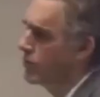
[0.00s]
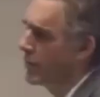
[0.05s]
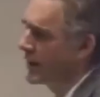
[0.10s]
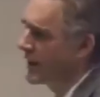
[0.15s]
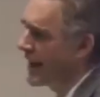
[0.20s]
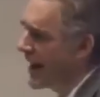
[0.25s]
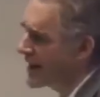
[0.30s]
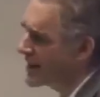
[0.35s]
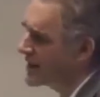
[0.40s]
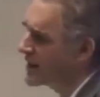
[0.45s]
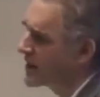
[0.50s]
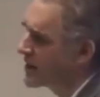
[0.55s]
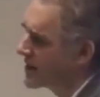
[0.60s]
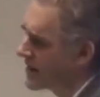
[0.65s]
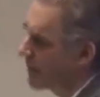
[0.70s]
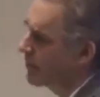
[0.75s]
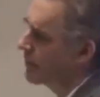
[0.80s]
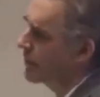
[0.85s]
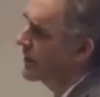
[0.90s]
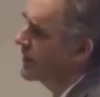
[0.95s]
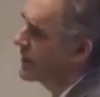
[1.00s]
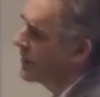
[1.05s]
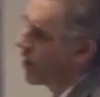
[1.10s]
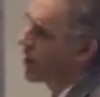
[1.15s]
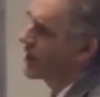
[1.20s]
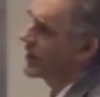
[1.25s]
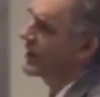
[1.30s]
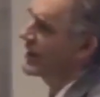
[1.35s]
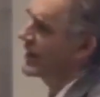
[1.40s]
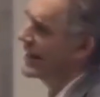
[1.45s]
but that's simply
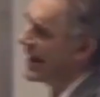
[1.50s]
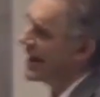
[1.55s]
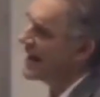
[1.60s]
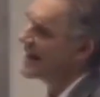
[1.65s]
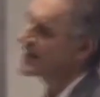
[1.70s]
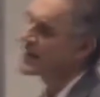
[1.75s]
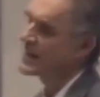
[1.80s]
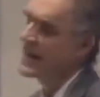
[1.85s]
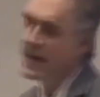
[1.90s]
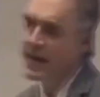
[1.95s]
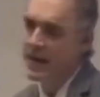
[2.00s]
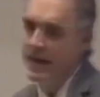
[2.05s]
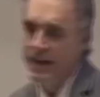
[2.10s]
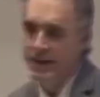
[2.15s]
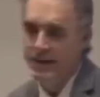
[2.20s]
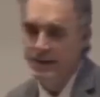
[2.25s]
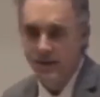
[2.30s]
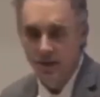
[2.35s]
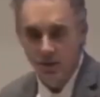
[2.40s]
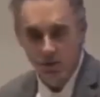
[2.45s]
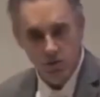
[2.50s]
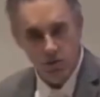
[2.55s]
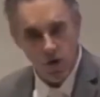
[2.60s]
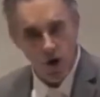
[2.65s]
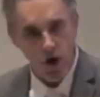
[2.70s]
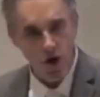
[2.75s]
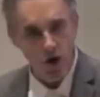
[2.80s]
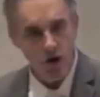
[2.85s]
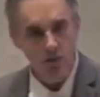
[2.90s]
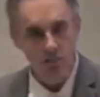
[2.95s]
not the case. It's the
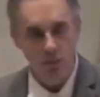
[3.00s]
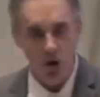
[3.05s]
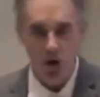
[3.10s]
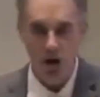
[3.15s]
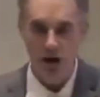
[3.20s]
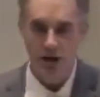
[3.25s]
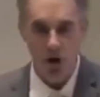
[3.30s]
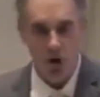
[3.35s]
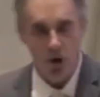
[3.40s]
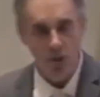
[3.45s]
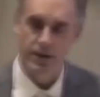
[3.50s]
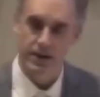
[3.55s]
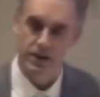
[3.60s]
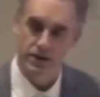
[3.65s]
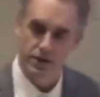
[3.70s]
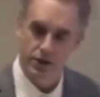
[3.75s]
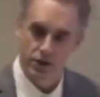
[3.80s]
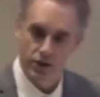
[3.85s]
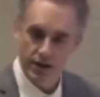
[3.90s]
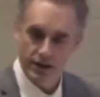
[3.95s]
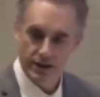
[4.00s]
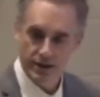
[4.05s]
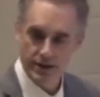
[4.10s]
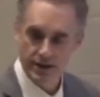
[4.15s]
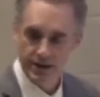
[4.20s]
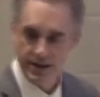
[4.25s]
wrong model, because you're at the